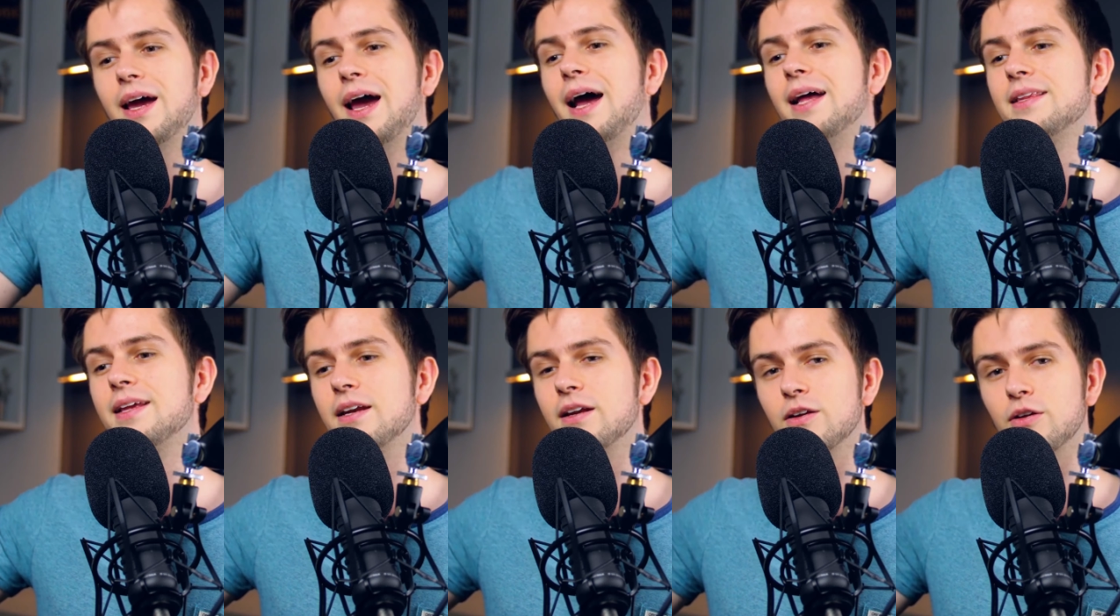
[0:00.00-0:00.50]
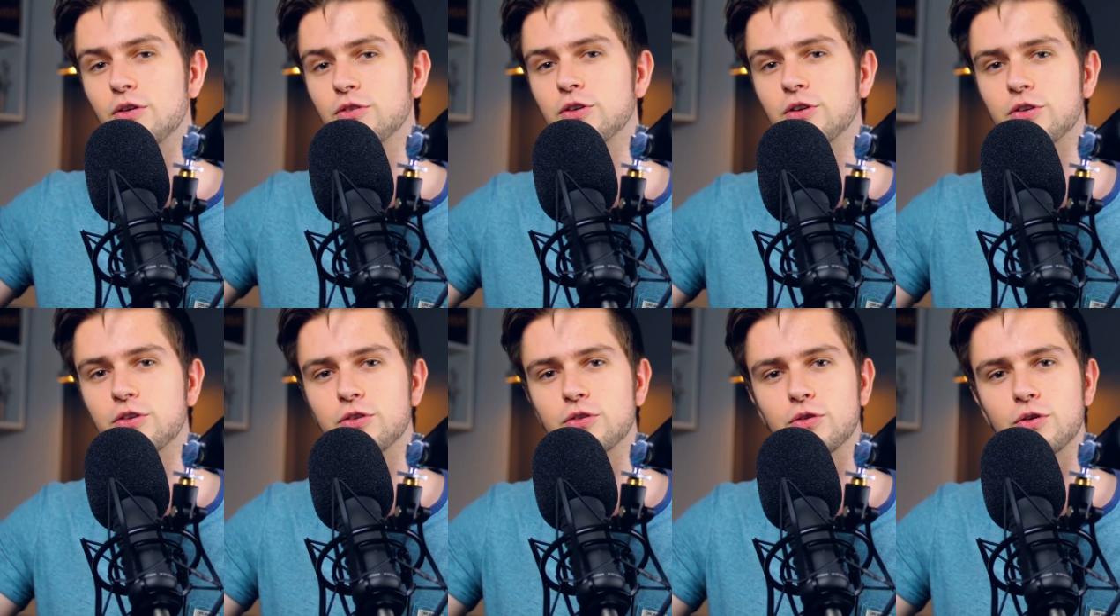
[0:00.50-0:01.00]
and then
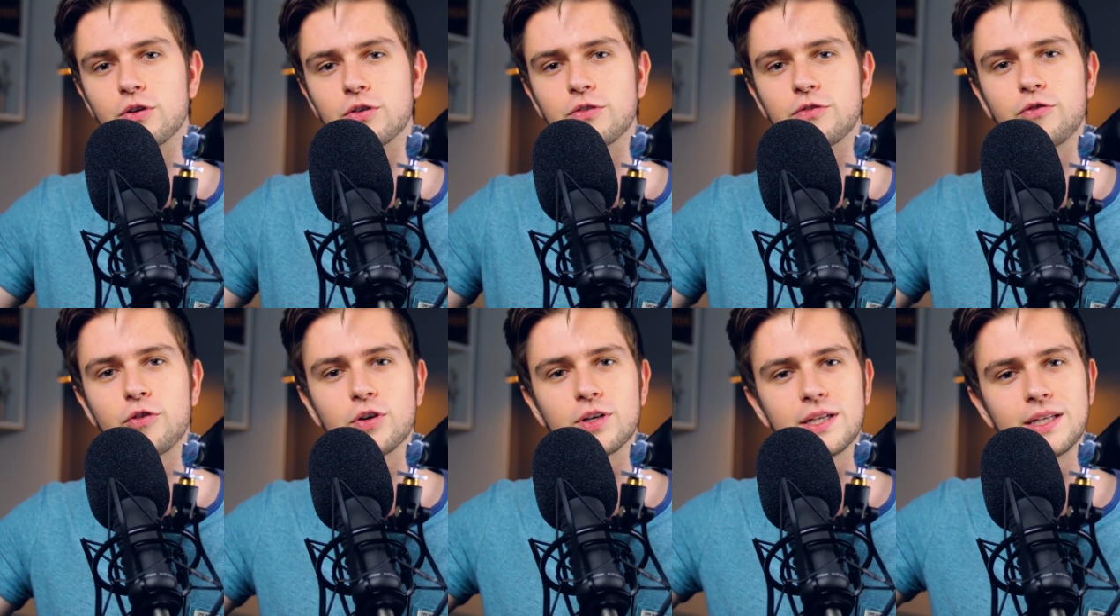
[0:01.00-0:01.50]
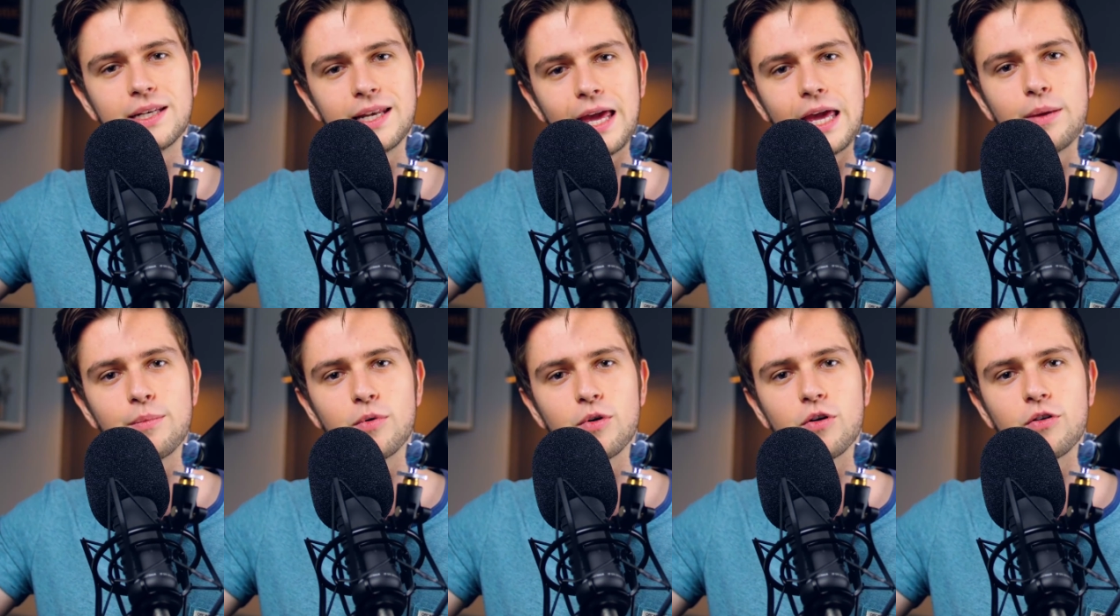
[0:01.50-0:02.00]
another source for the
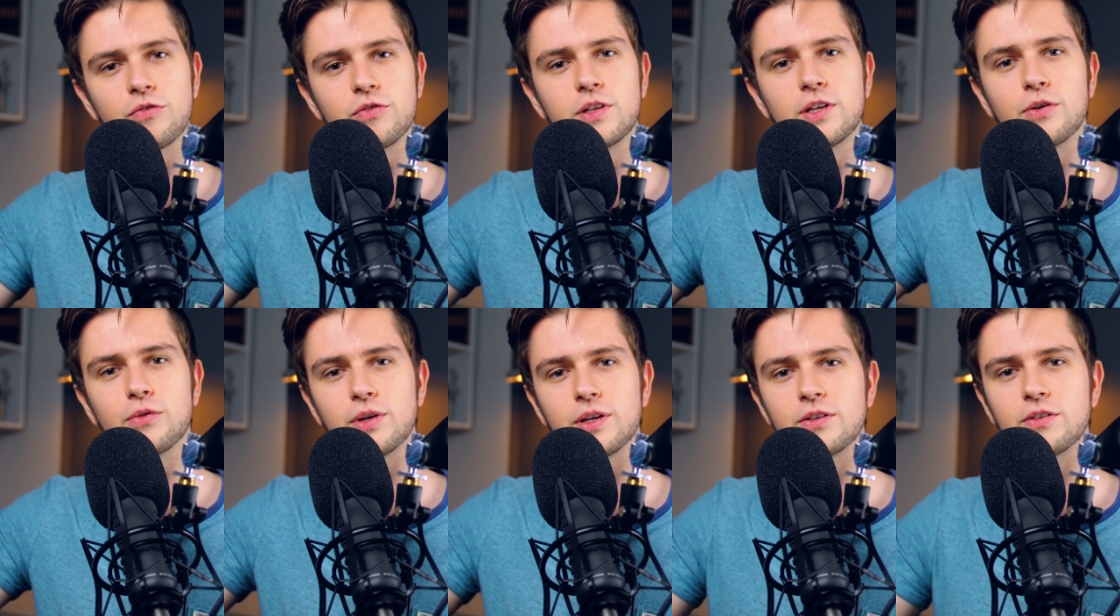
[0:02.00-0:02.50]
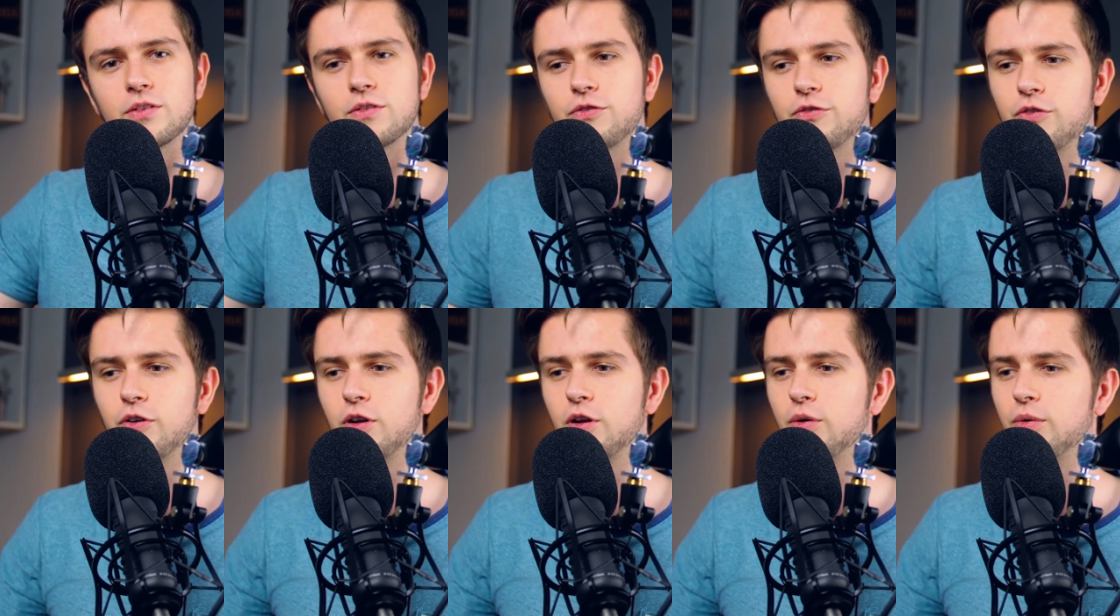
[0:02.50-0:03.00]
name of the recent
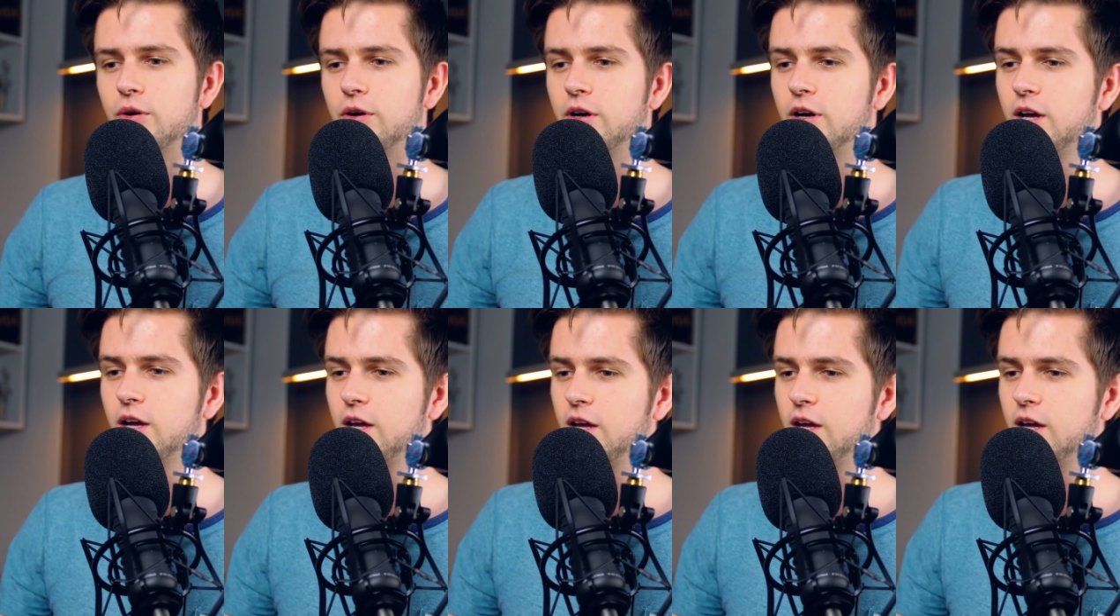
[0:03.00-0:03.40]
follower.